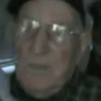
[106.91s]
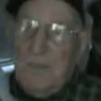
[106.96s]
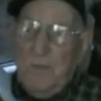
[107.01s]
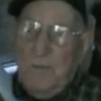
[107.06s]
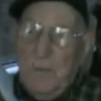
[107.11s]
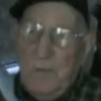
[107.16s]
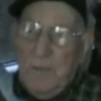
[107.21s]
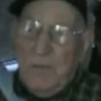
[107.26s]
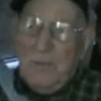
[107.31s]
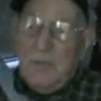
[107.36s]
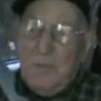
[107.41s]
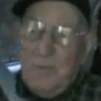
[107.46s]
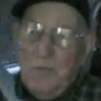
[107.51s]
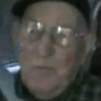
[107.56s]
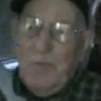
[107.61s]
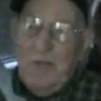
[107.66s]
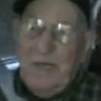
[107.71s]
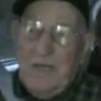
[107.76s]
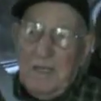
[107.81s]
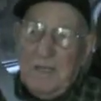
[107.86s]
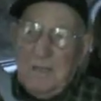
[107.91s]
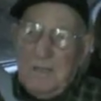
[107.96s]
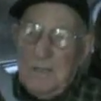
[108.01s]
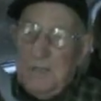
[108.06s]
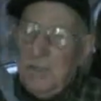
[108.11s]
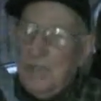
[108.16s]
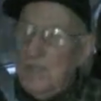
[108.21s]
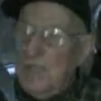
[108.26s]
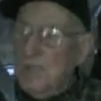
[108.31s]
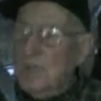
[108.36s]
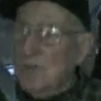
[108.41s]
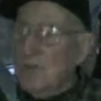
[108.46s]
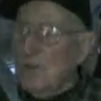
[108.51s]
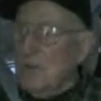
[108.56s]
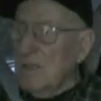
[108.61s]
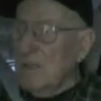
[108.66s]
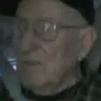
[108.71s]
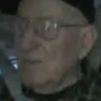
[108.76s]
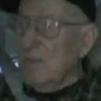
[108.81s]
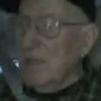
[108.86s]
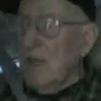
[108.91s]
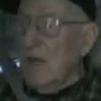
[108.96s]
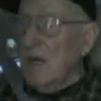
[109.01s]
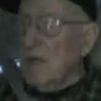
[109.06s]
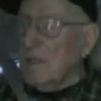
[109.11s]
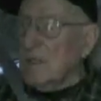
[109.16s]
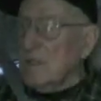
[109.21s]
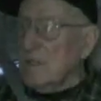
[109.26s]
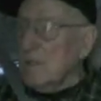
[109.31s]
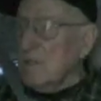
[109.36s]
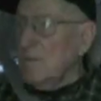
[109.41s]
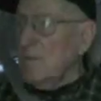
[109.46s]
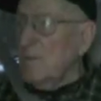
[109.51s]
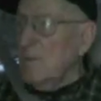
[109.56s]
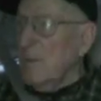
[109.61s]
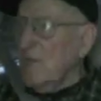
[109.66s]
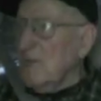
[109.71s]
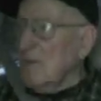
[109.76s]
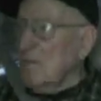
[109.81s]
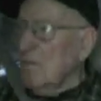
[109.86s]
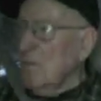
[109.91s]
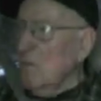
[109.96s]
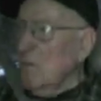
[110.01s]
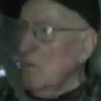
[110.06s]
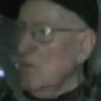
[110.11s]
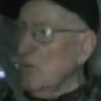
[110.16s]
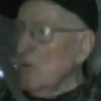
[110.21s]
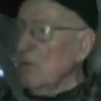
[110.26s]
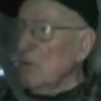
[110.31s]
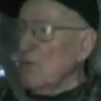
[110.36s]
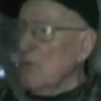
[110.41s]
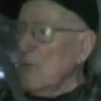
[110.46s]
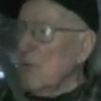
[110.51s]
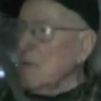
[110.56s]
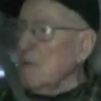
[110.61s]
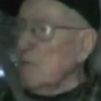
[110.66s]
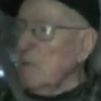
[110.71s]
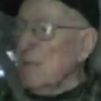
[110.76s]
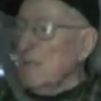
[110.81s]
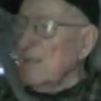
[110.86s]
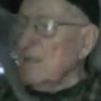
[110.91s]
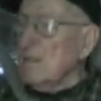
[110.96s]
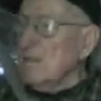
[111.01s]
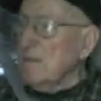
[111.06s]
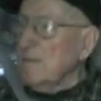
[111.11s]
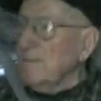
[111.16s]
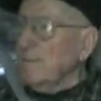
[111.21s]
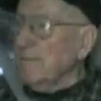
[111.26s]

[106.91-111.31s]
then we had to go back and change all them knots and make them bowline on a bite.